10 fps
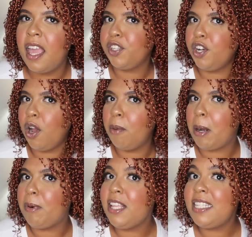You know,
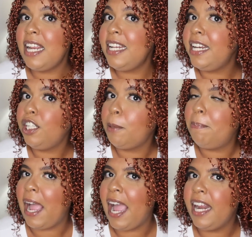my brother said it didn't
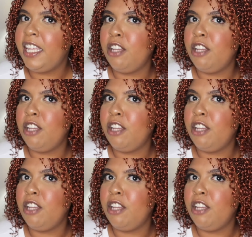look bad.